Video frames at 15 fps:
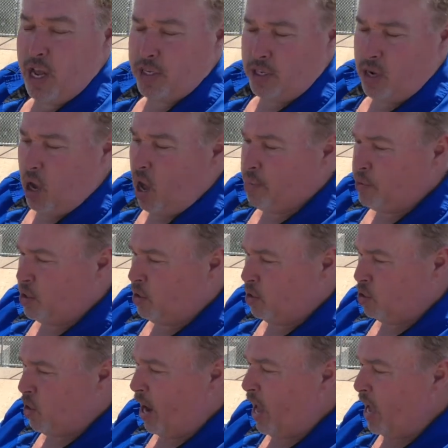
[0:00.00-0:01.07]
has the optional
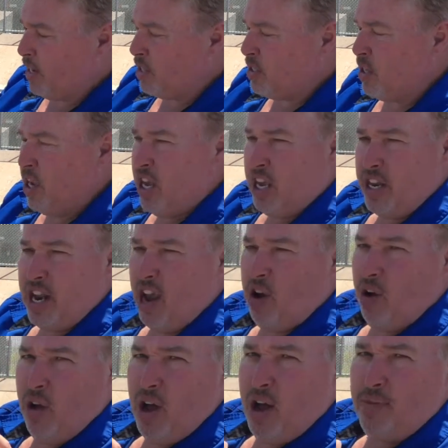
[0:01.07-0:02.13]
tracks
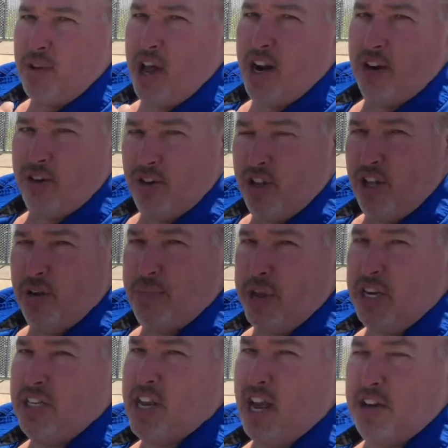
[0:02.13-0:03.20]
now, I'm not a really
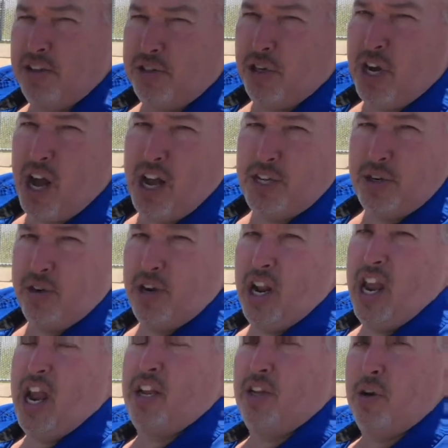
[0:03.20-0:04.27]
big technical guy, so I'm
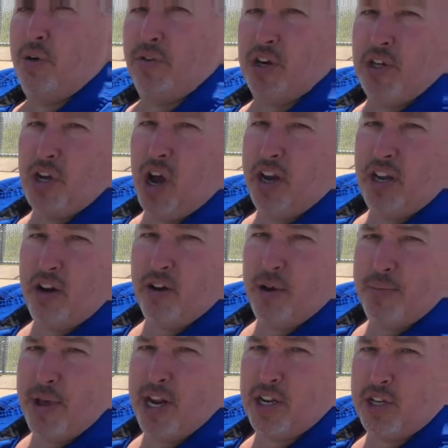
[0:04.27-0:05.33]
going to hand it over to John here in
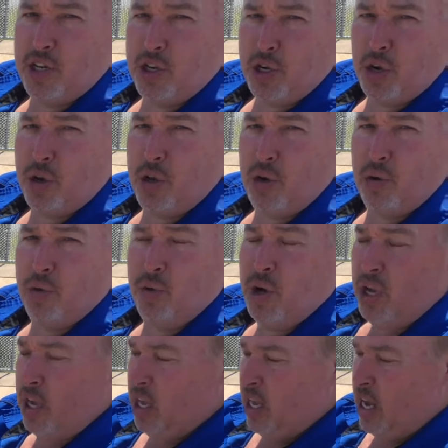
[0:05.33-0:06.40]
a minute to show you
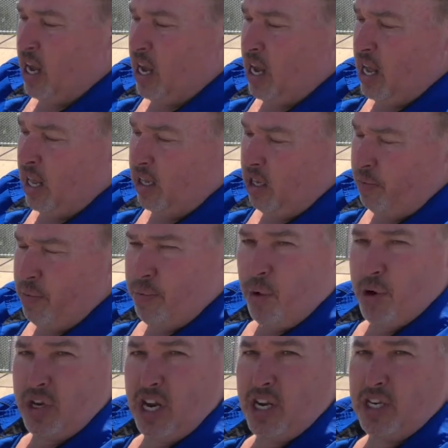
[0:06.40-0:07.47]
uh, a little bit
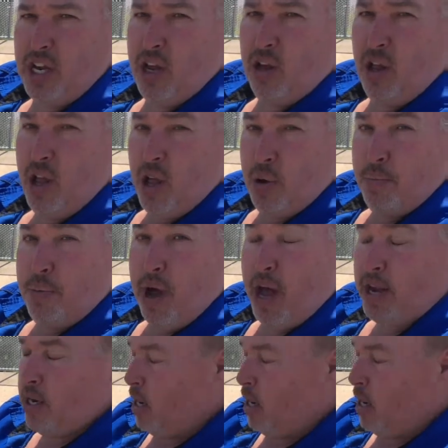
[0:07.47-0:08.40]
more detail. But